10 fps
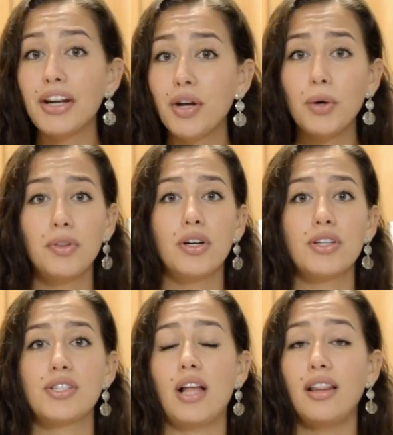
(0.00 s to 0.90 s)
I know
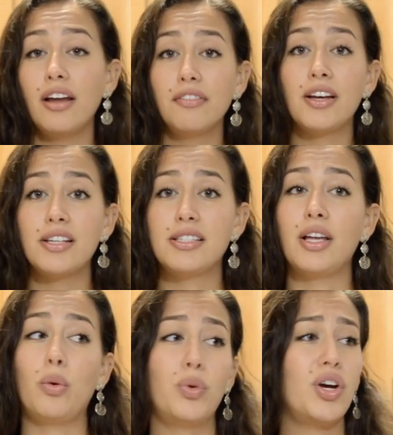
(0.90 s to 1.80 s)
there's a lot of us
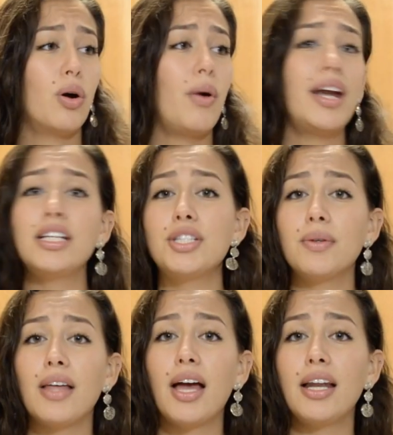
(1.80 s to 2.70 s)
that we already do
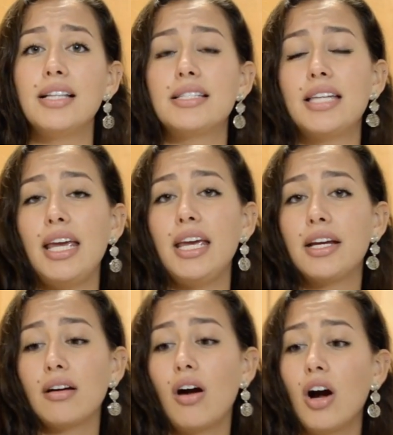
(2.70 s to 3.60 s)
that and take
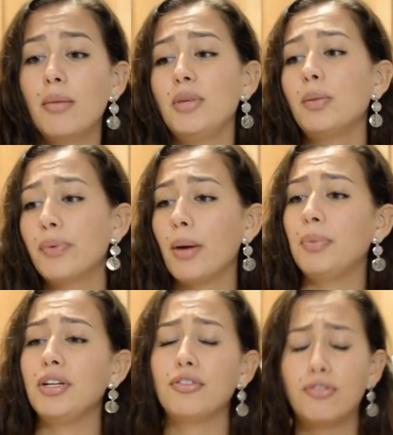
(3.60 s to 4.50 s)
our meal
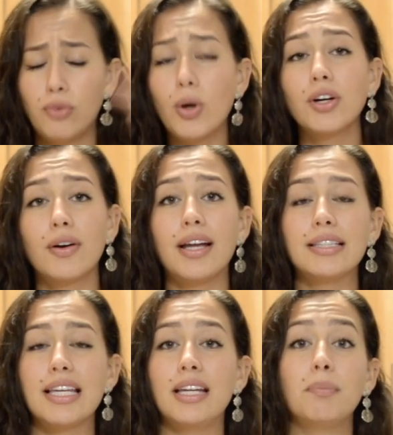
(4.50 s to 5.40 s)
prepping for
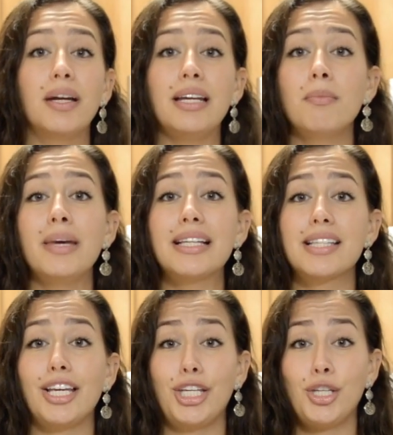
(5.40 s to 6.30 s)
granted, but it makes
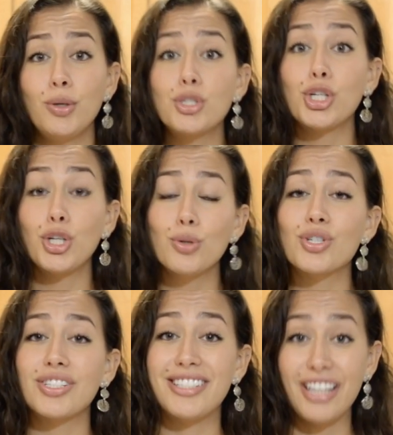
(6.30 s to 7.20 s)
a huge,
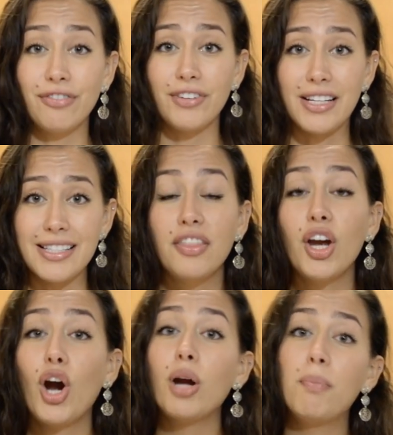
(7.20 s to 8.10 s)
huge difference.
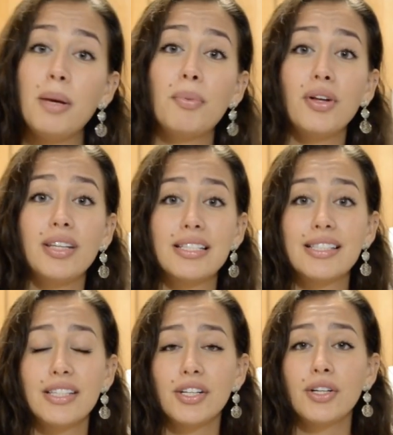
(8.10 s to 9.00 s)
There are people that
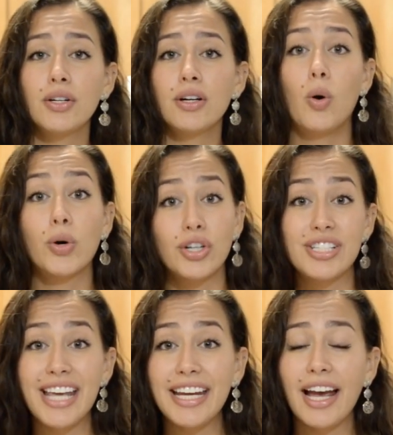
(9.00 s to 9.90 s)
still order
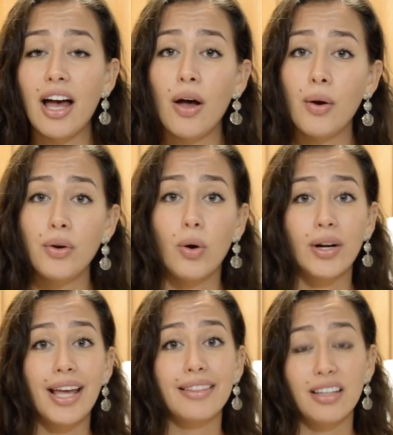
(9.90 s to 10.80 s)
takeout or
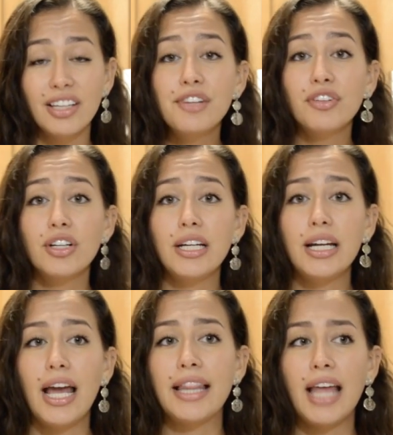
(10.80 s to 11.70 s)
get
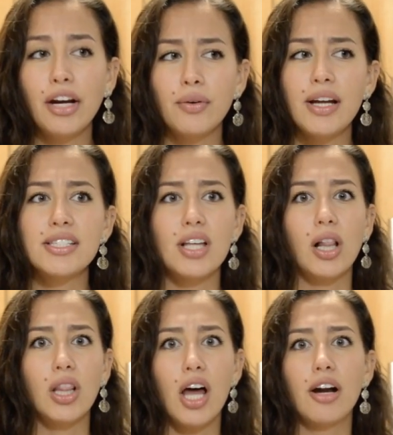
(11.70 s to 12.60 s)
delivery, and that creates a
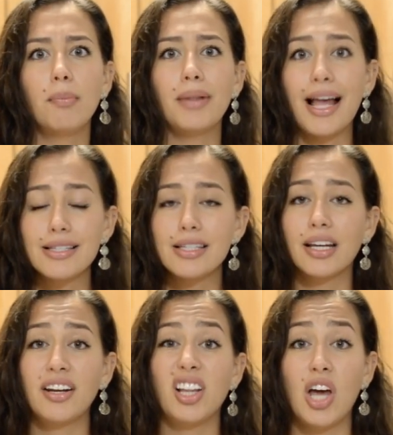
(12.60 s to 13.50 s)
lot of plastic
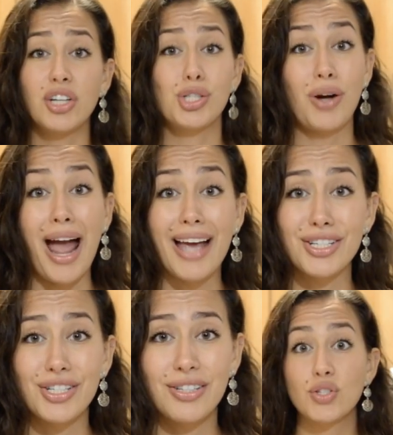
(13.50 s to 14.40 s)
and a lot of
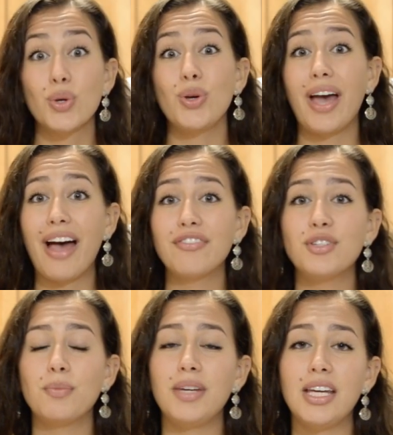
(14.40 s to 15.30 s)
trash. So you have
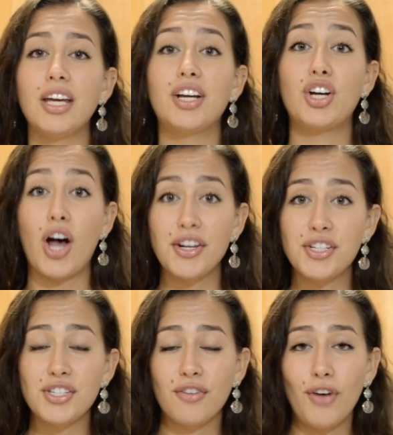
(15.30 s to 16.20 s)
to be
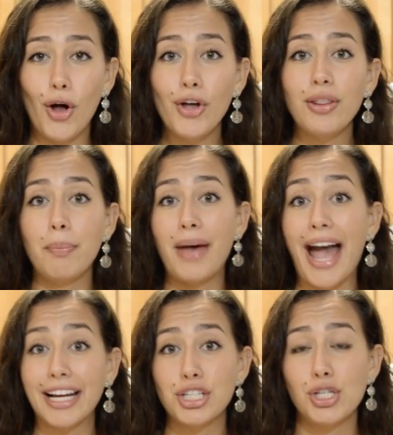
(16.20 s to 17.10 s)
conscious of all the
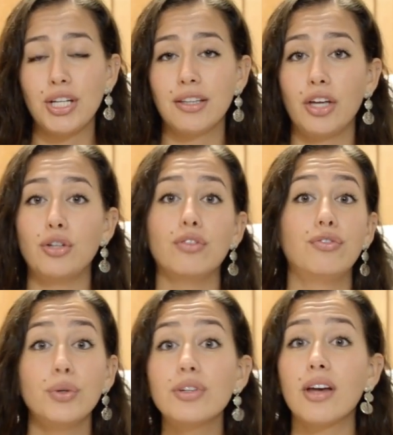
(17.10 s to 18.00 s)
packaging that your
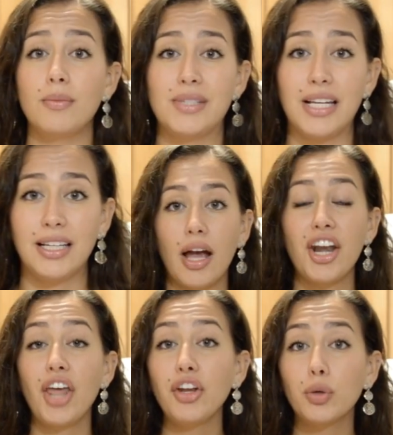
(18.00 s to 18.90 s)
food comes in.
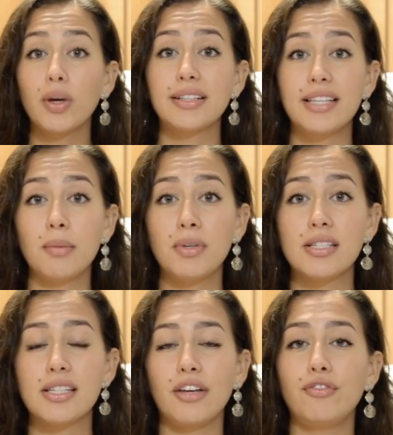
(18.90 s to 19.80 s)
Another quick tip
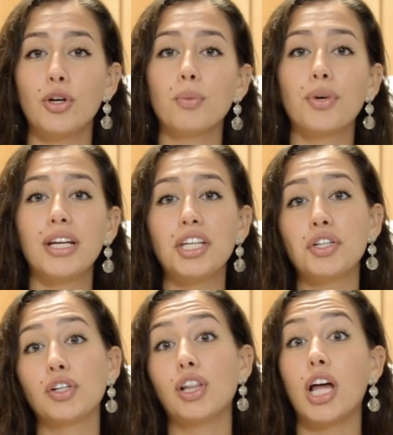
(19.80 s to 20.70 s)
is if you're bringing
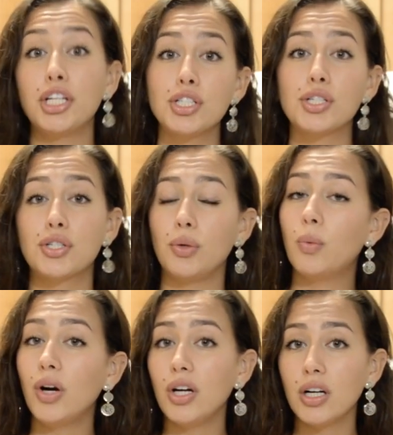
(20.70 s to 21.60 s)
your lunch to
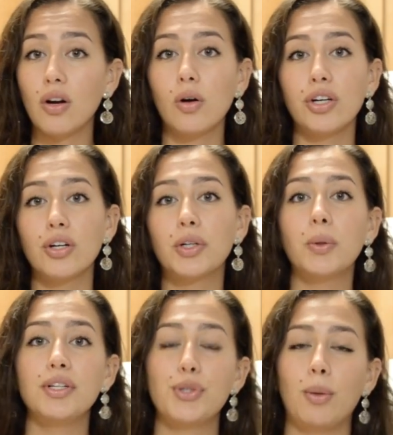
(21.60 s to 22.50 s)
work or you're
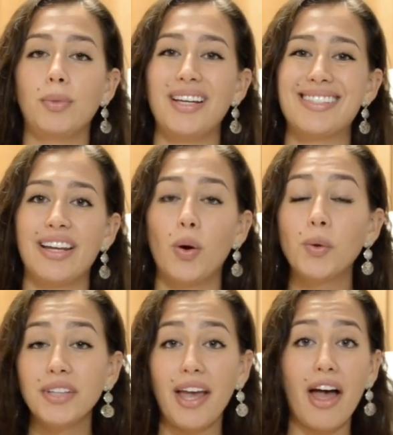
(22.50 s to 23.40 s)
going to a place that
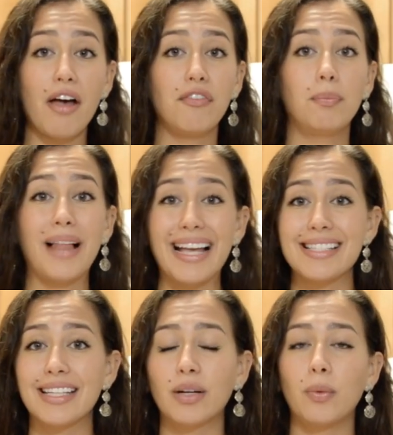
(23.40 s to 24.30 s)
only have
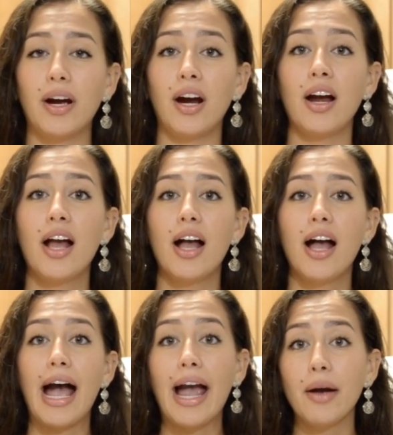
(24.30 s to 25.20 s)
plasticware,
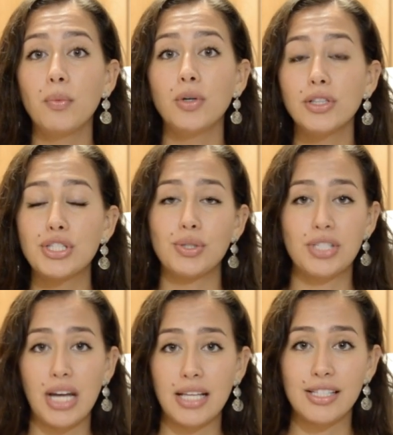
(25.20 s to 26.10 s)
I will
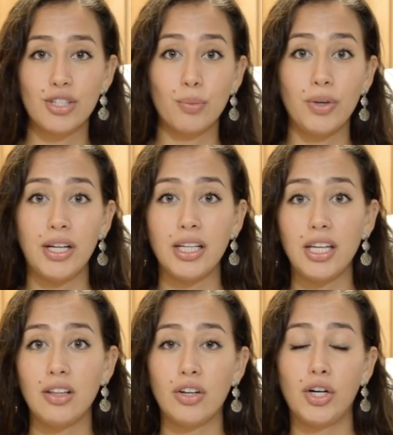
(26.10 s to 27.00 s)
suggest to bring
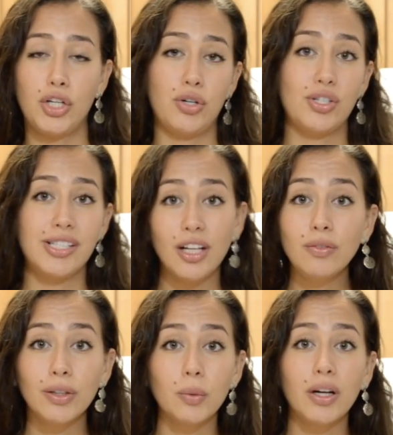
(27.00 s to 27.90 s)
either your
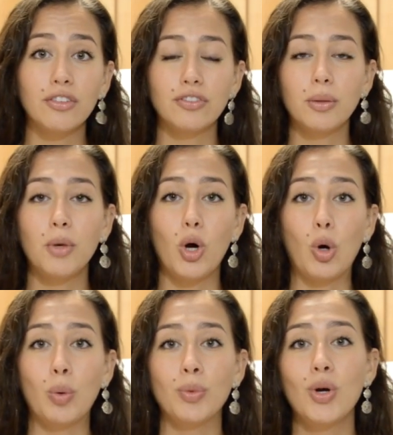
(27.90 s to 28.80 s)
silverware from
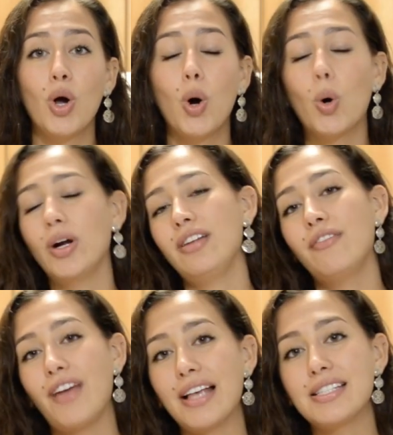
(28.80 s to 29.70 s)
home or
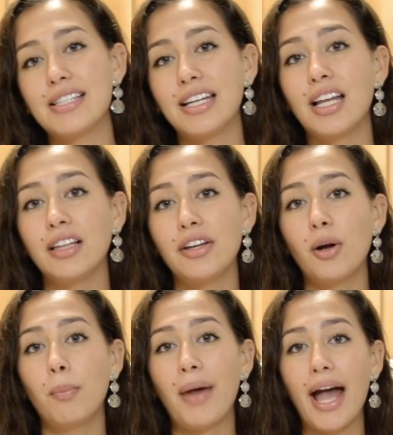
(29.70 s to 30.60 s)
invest in a
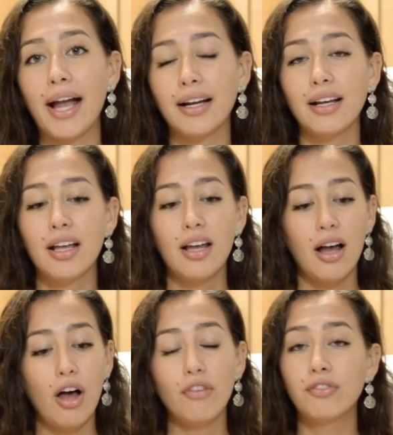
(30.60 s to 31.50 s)
little pack
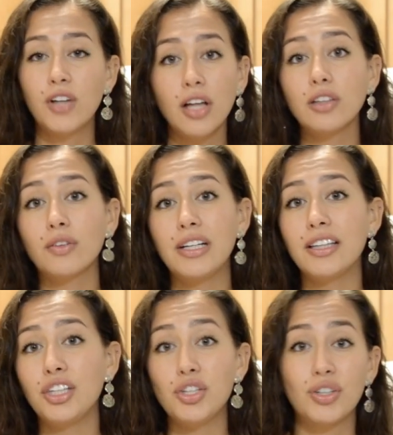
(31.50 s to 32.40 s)
of cutlery
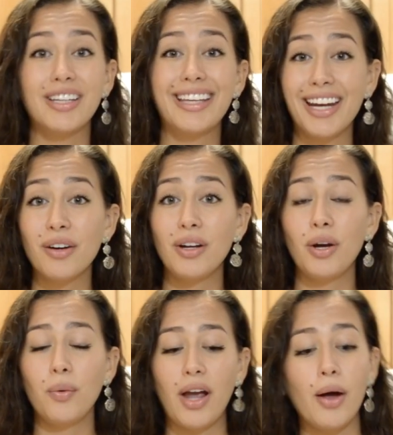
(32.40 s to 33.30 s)
that you can carry
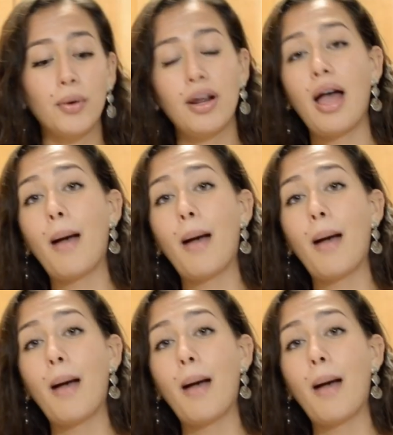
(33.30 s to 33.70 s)
around.